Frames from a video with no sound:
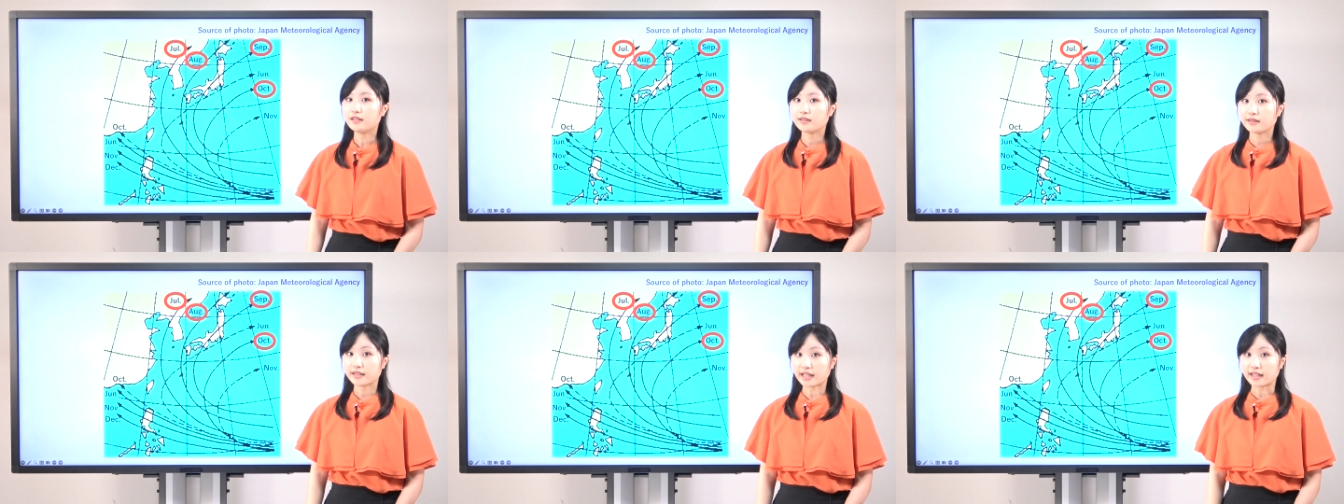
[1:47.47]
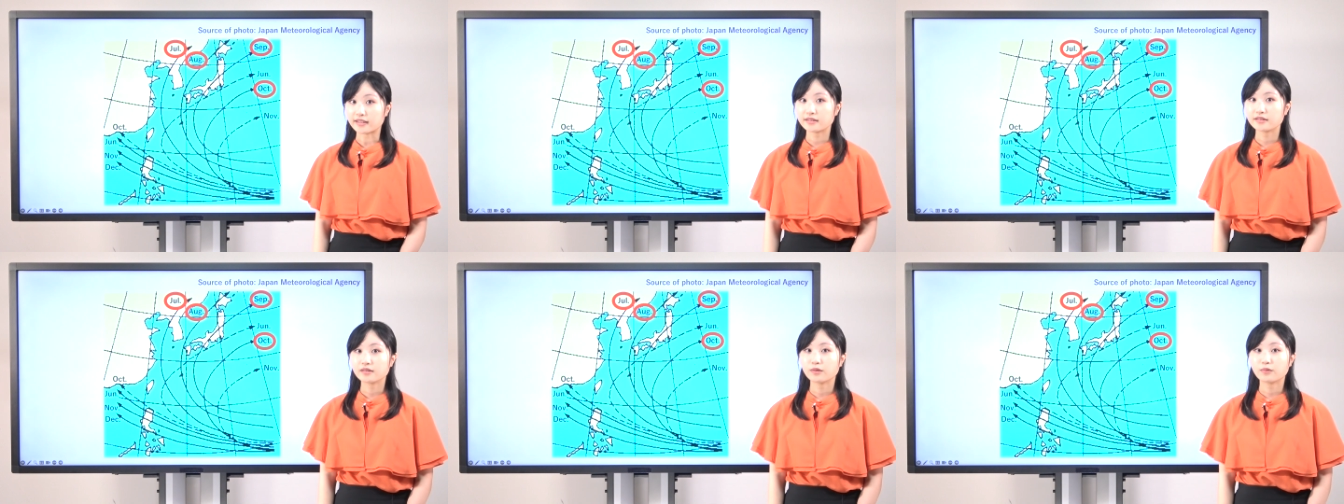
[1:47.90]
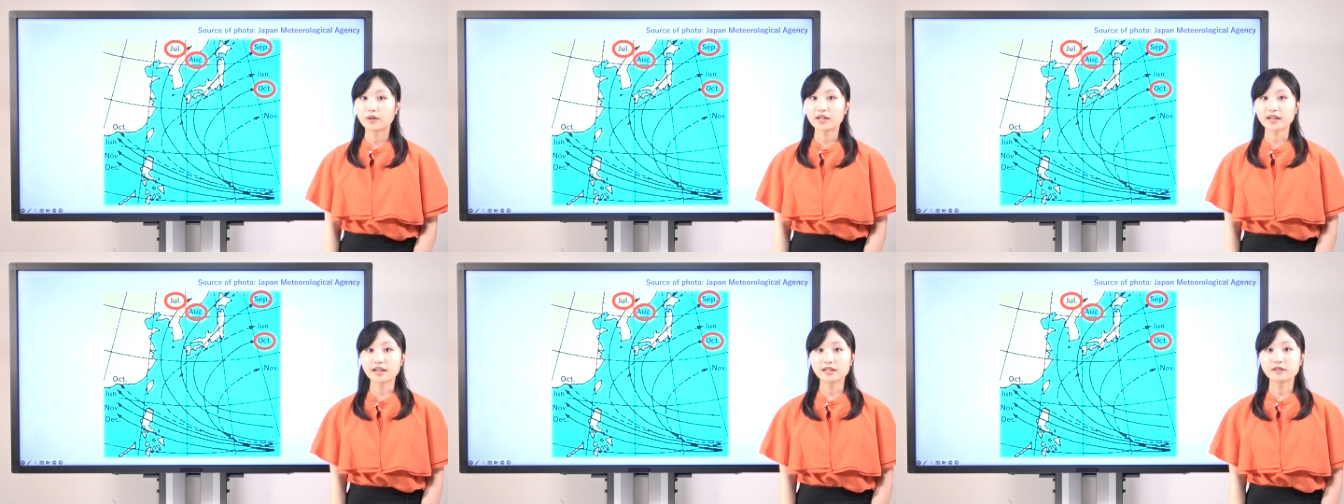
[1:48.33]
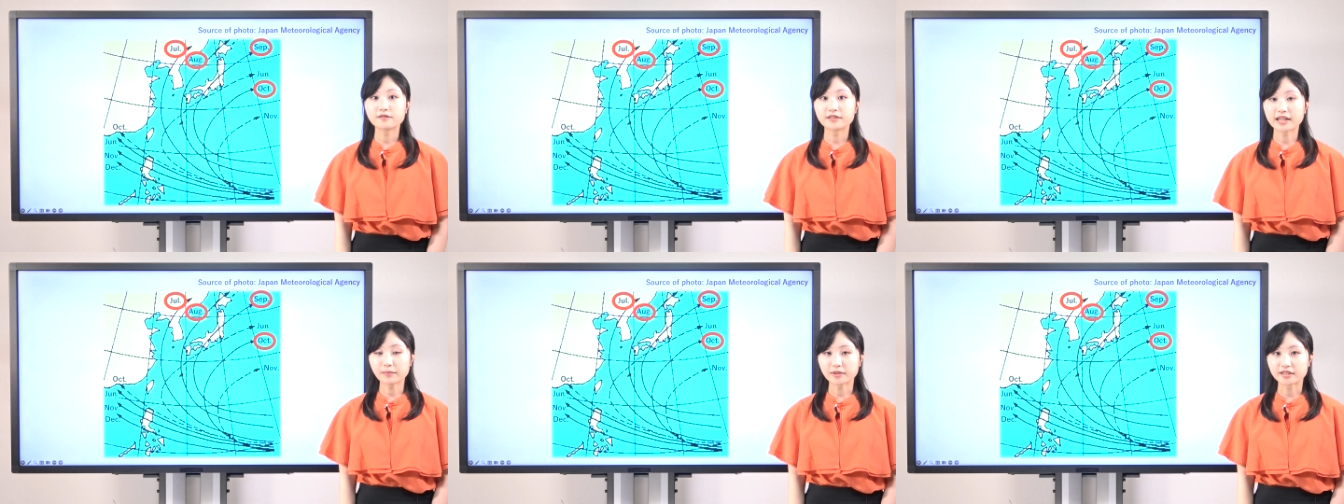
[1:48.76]
Then, what kind of
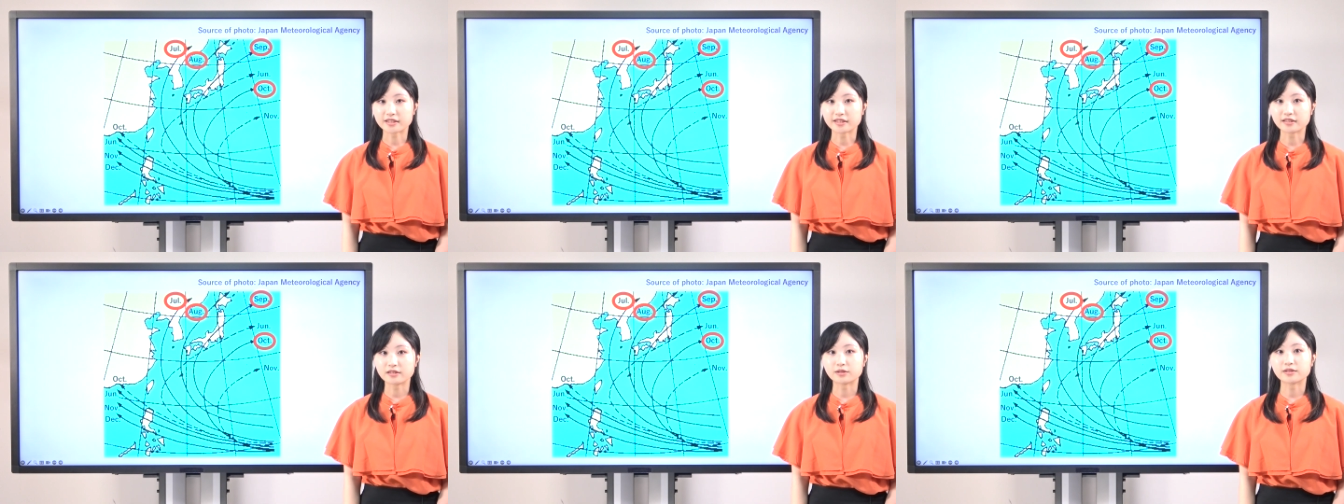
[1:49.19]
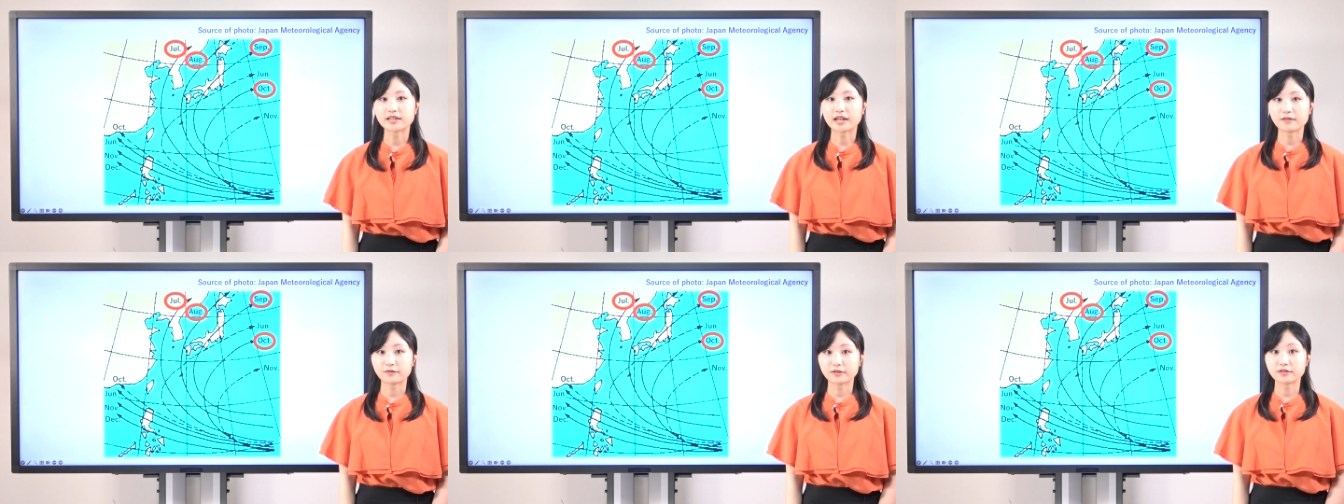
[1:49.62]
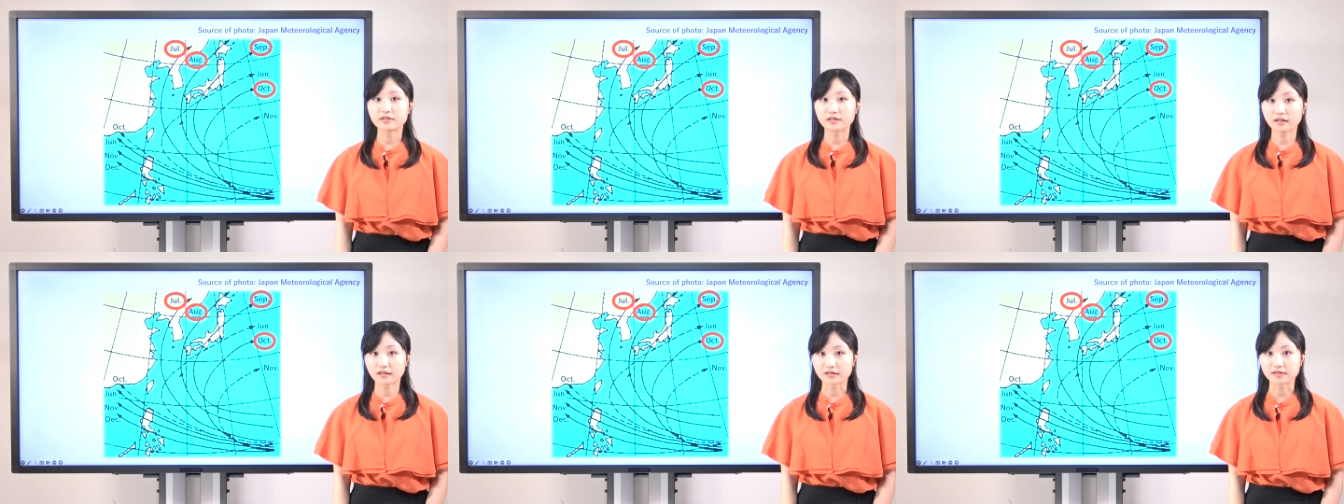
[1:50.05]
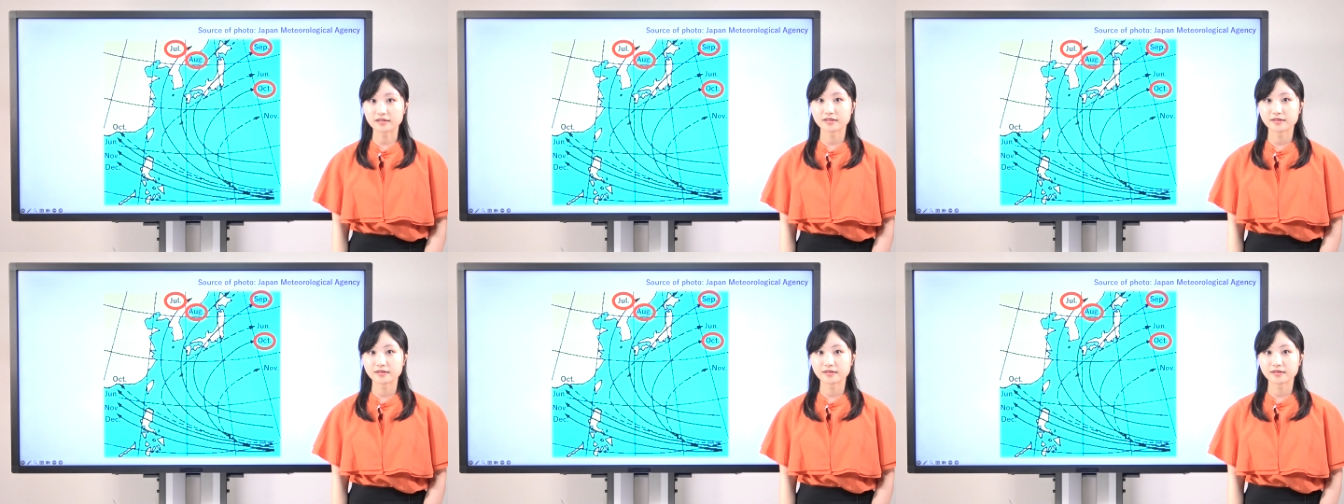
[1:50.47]
damages do typhoons cause?